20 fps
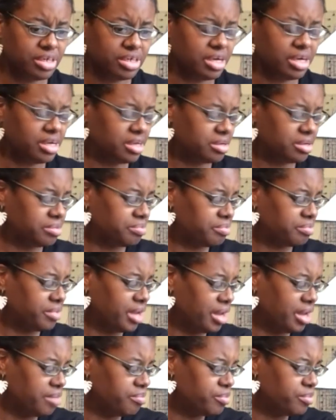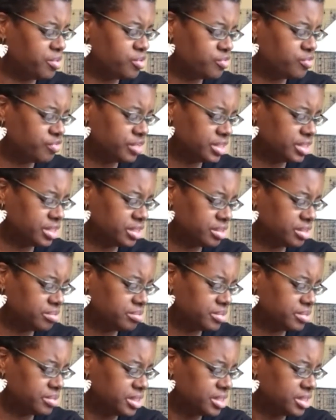I'm moving
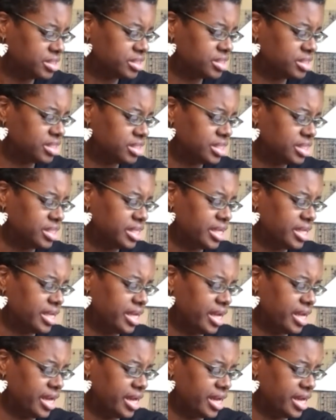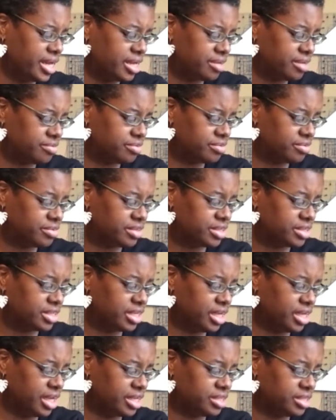them so that they have
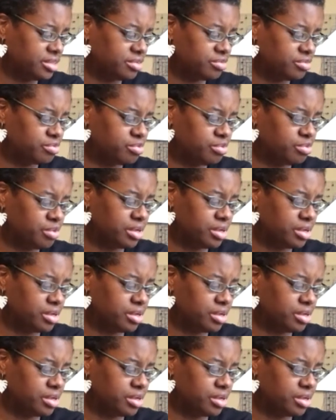kind of